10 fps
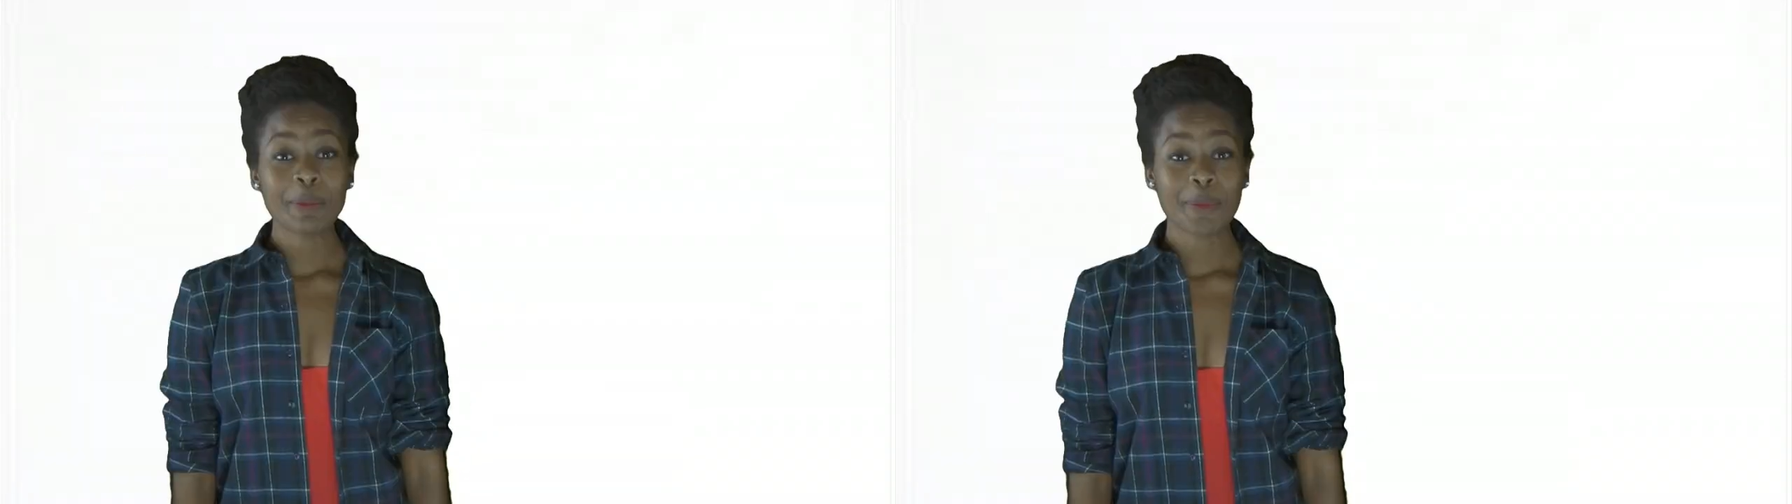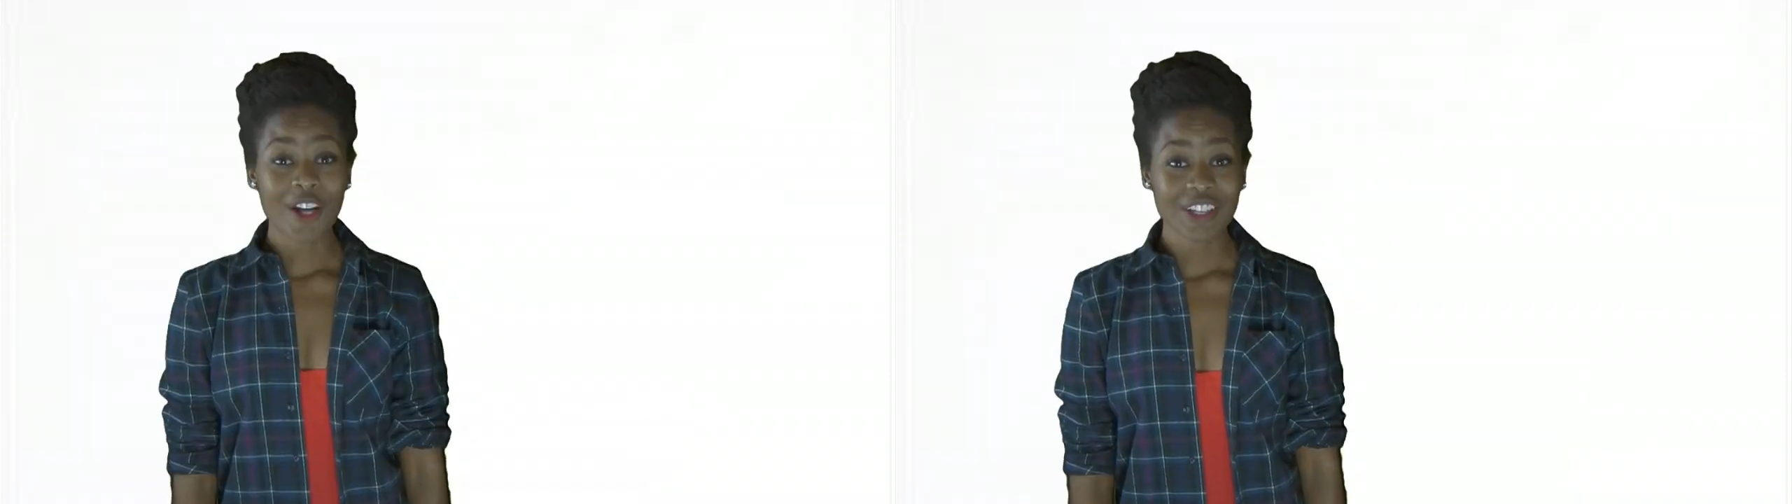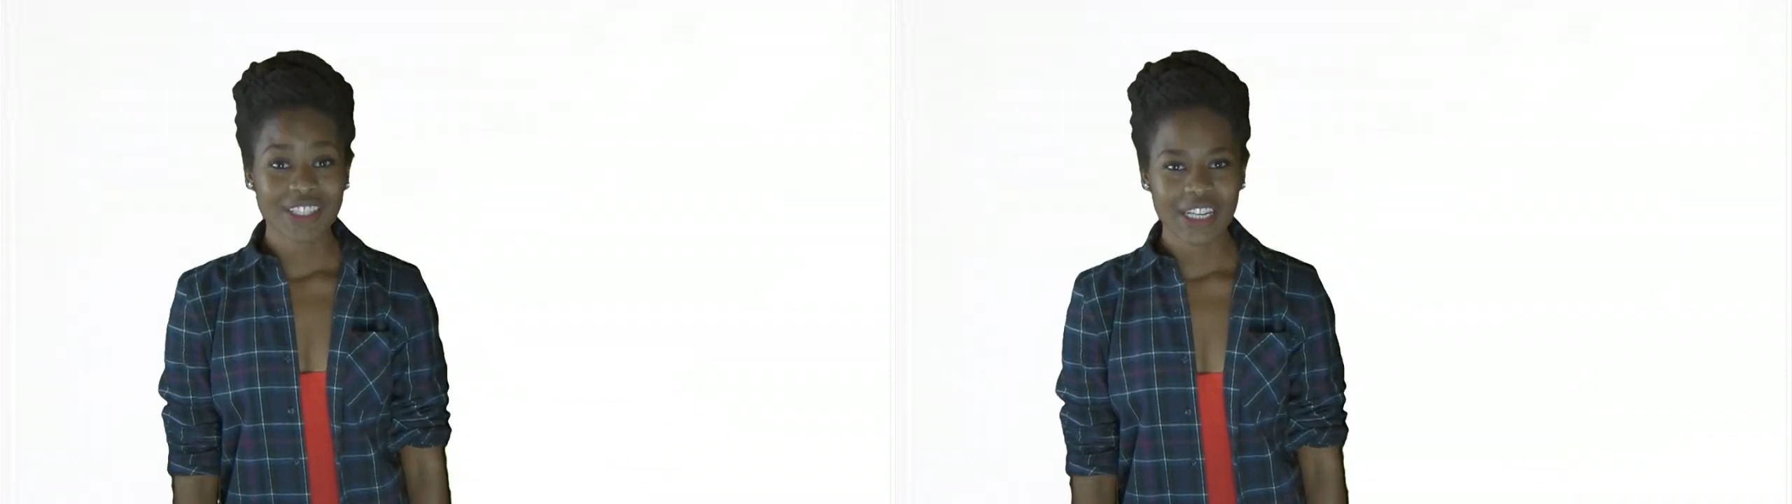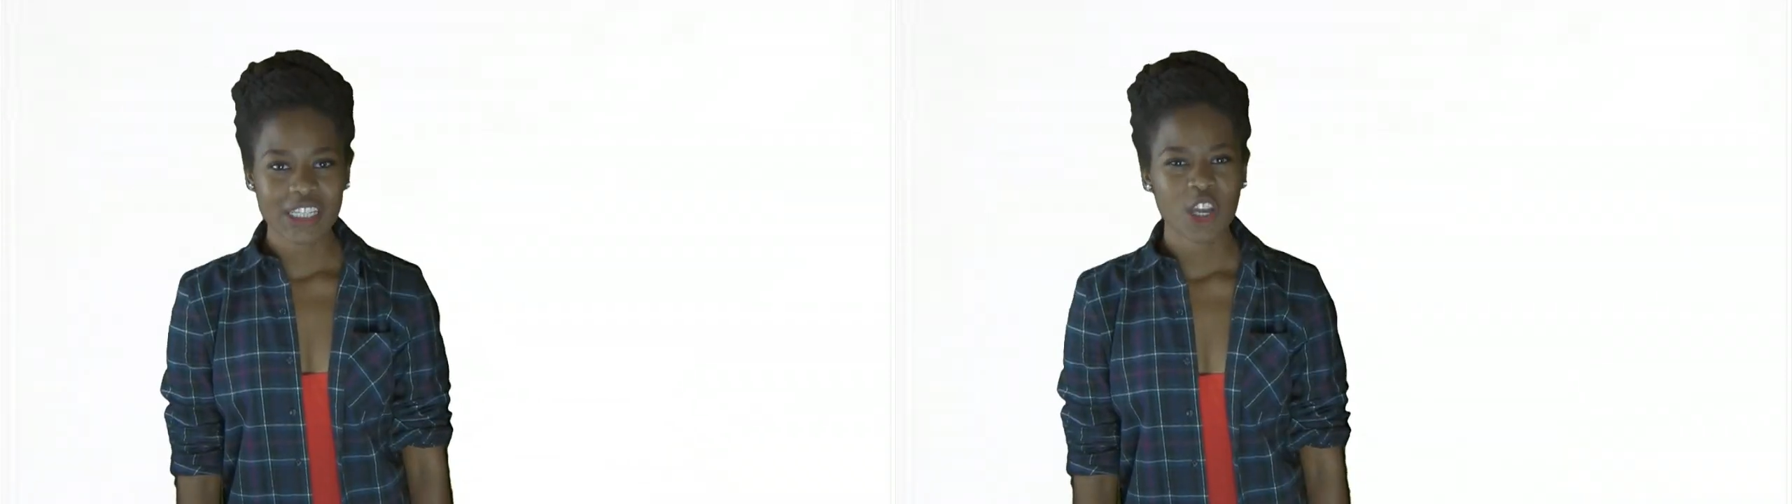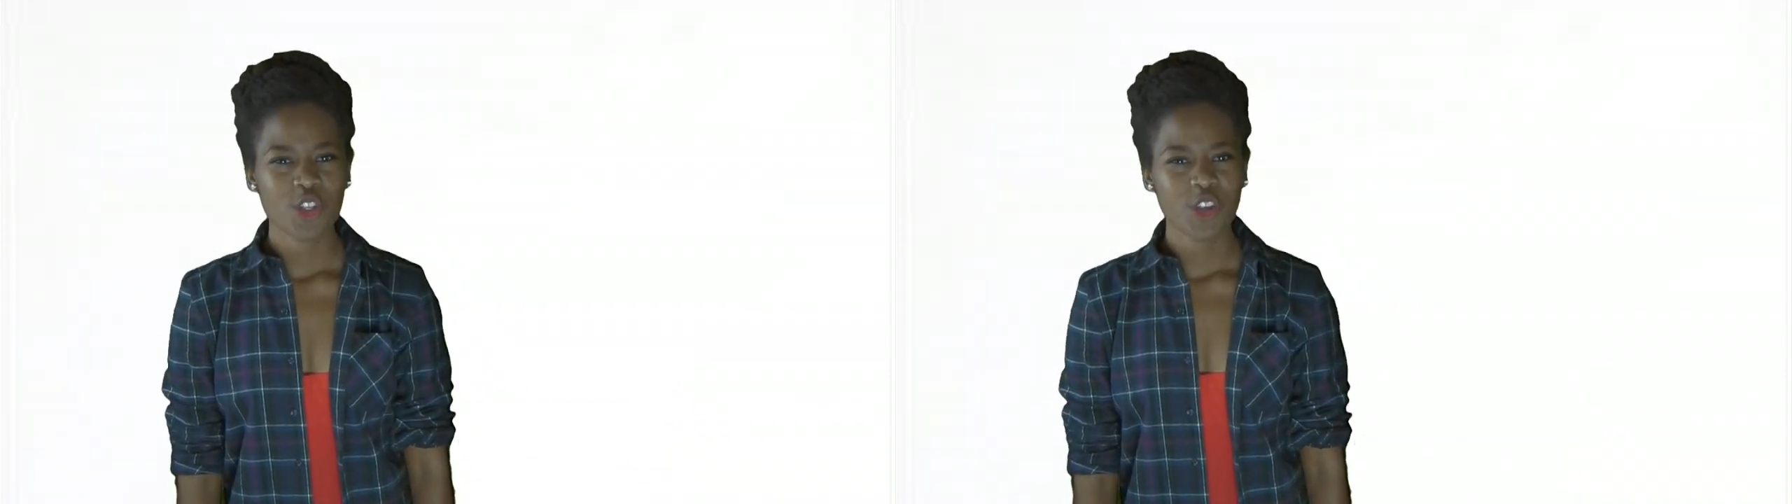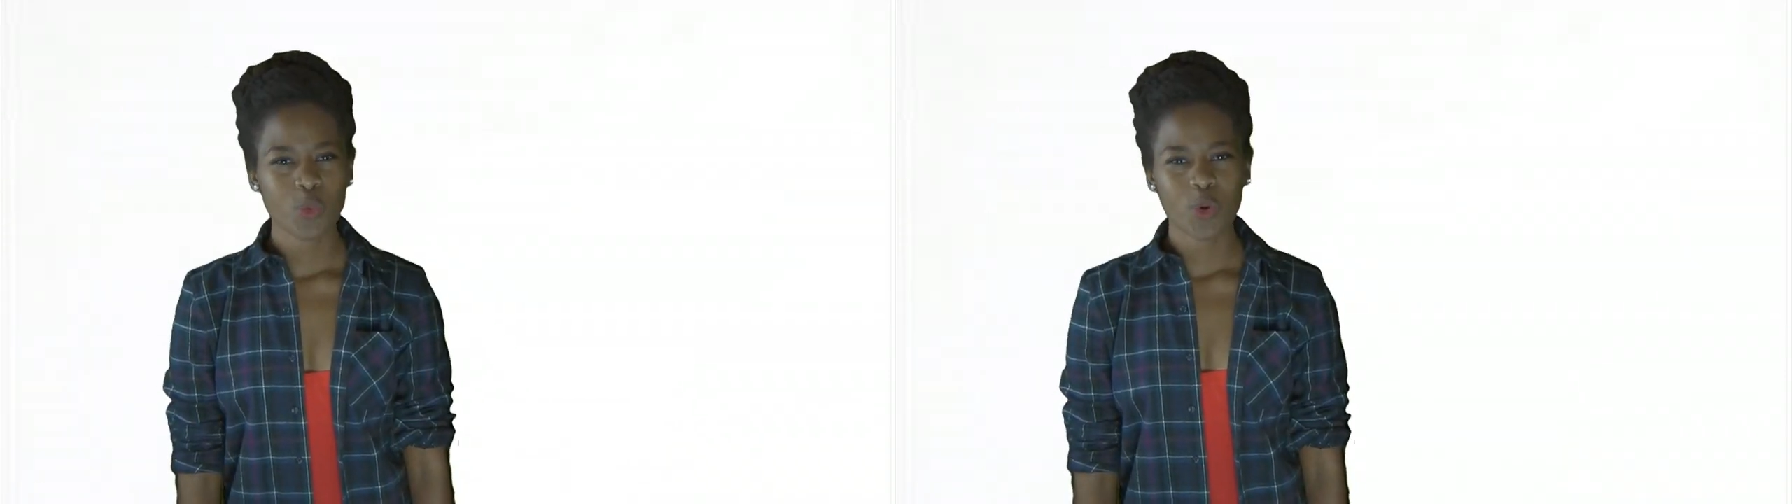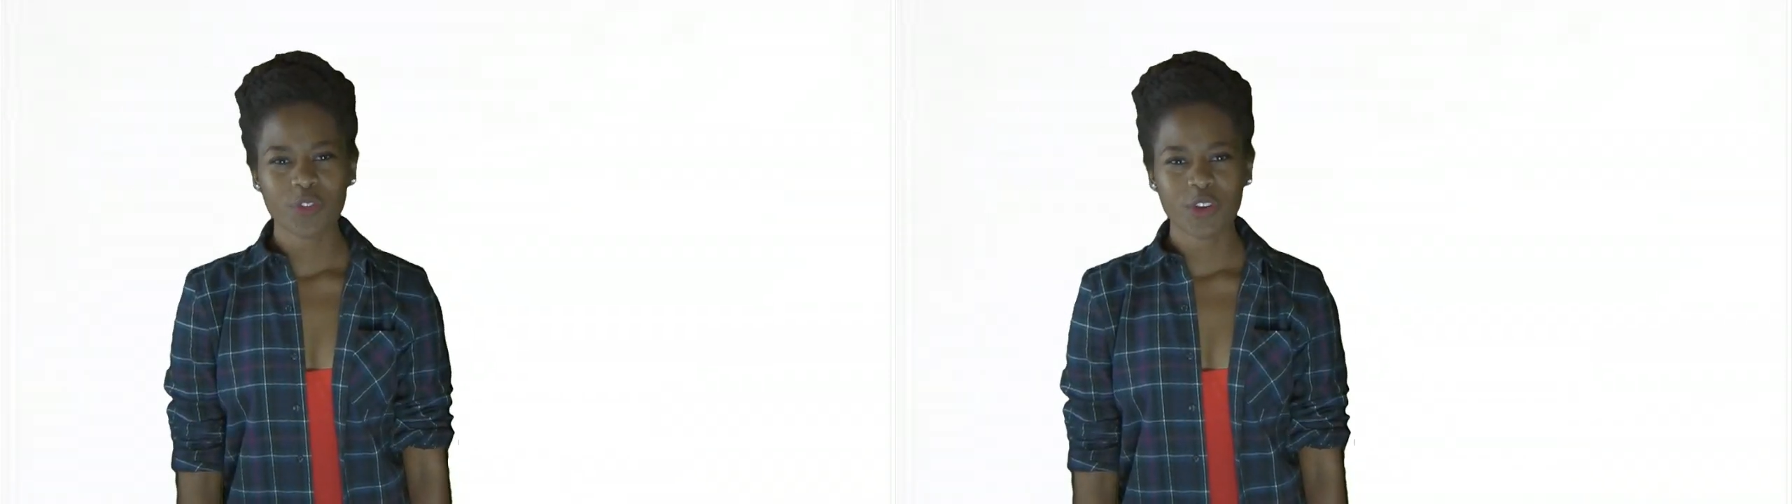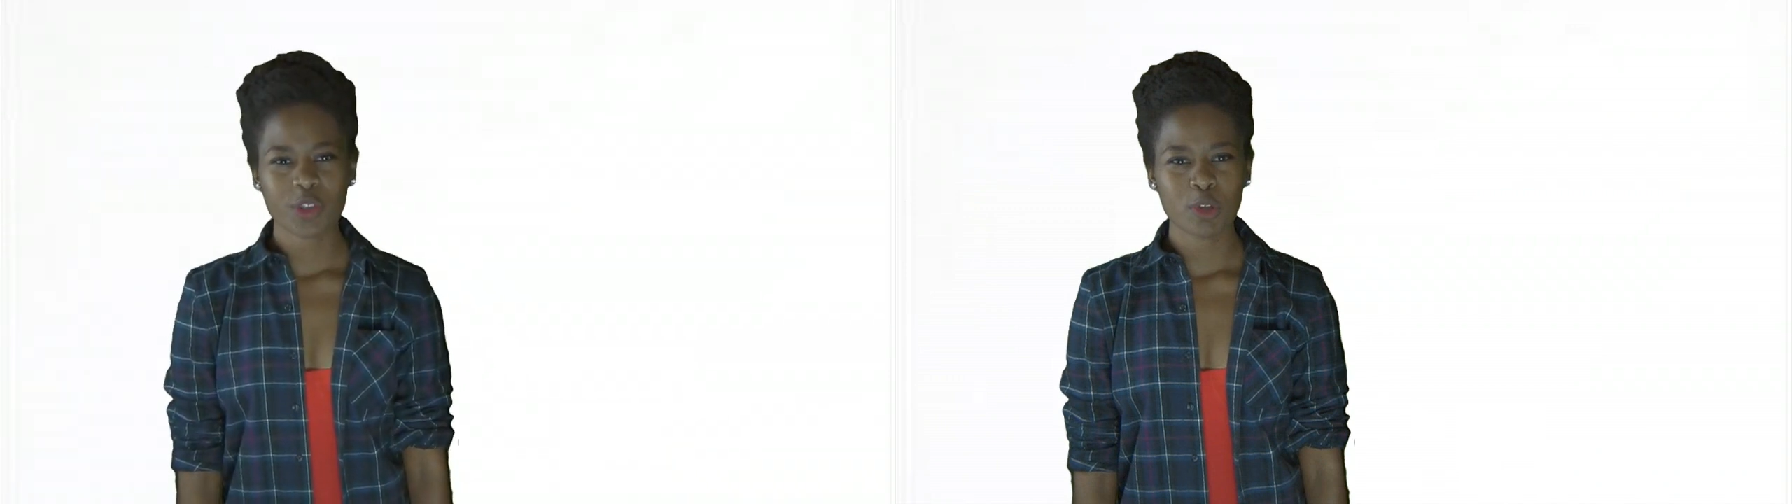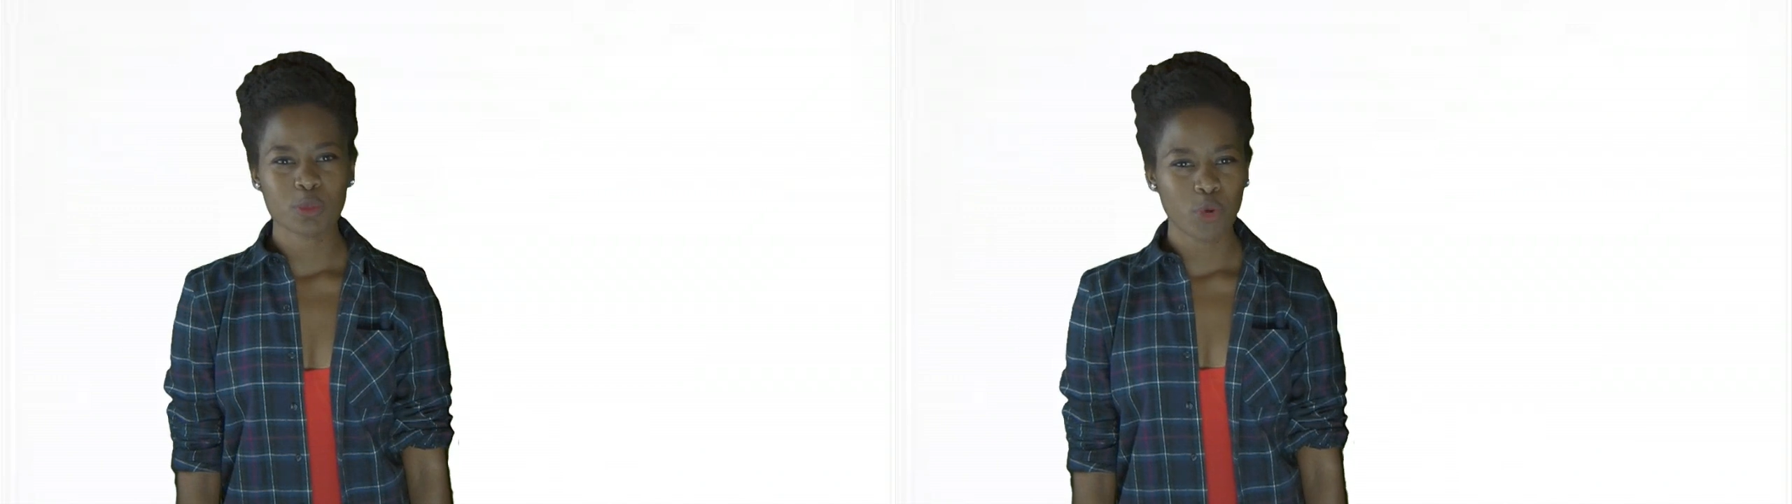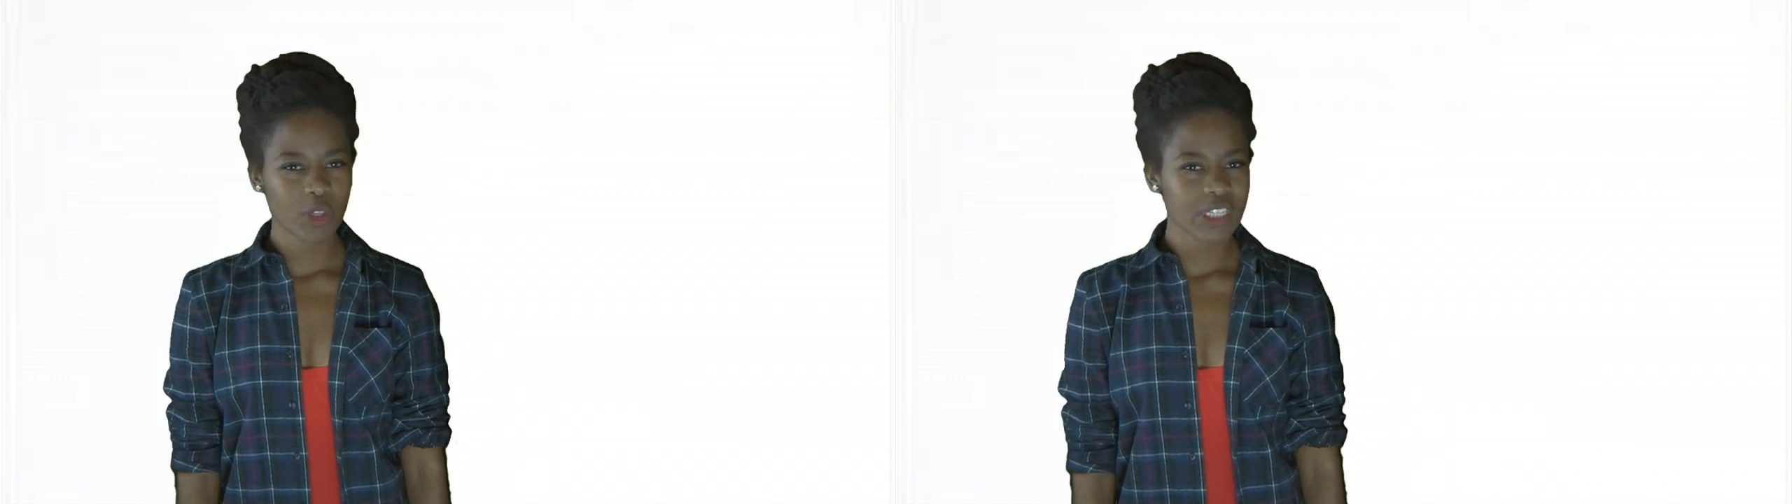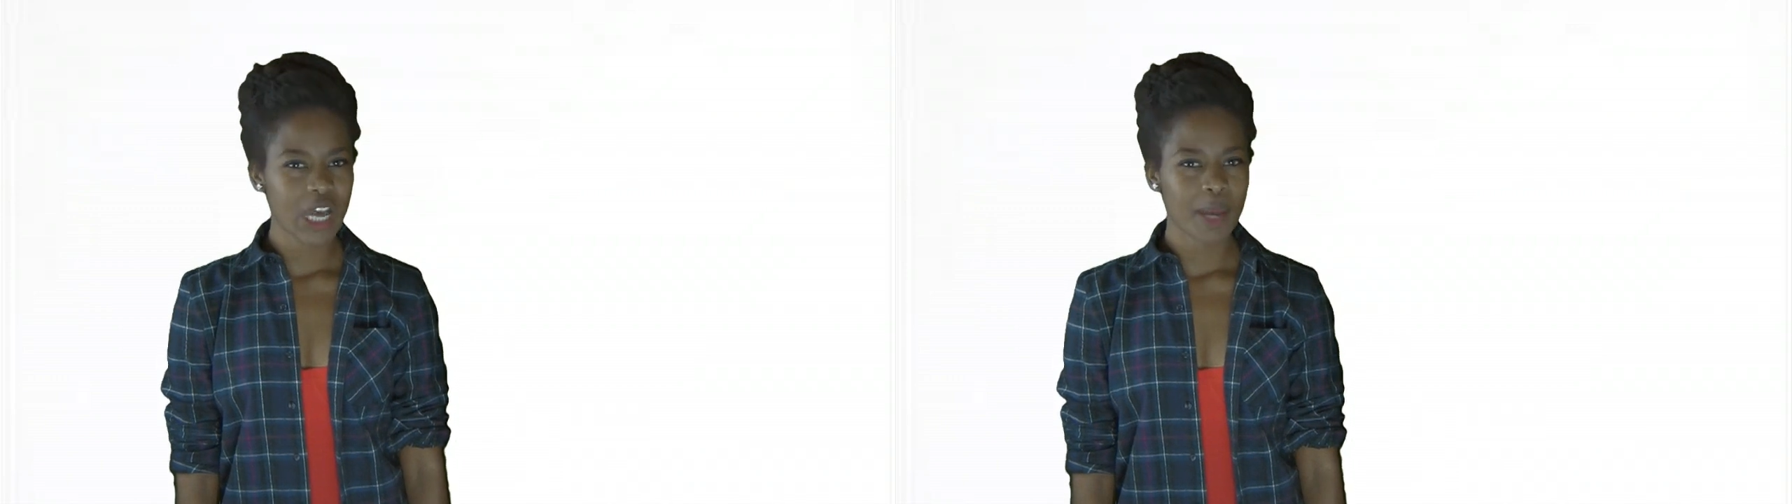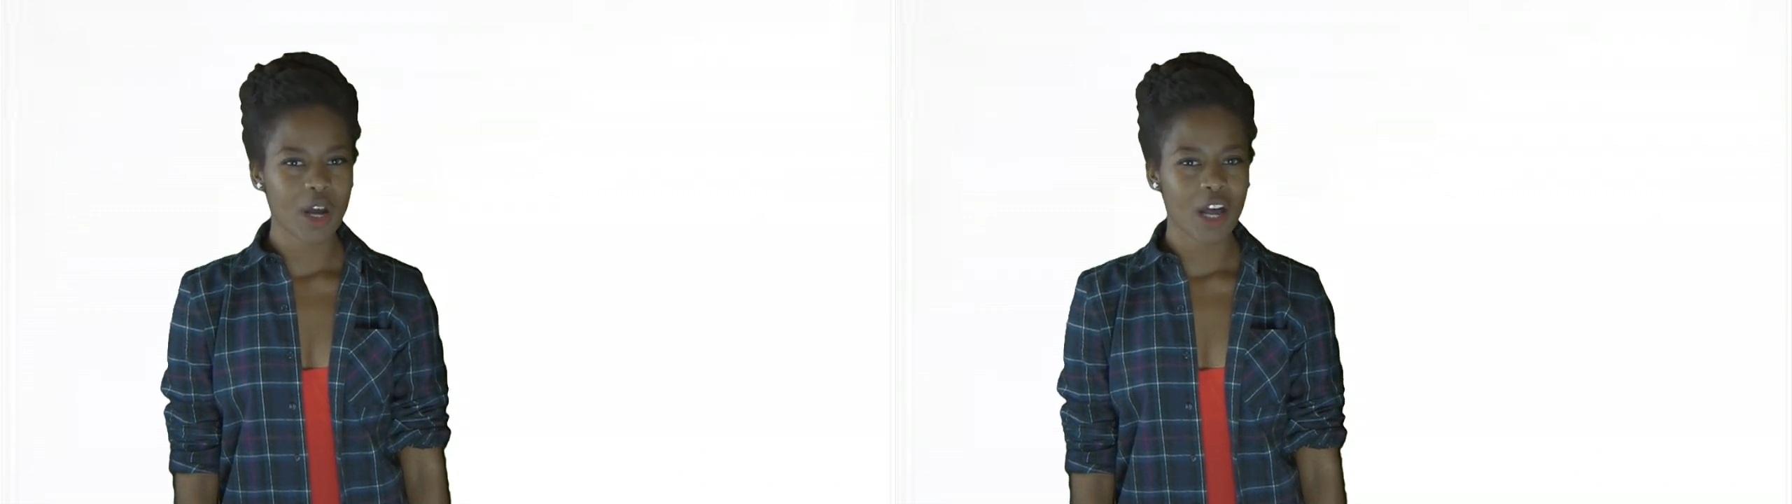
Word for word: In politics, the award for the most poorly timed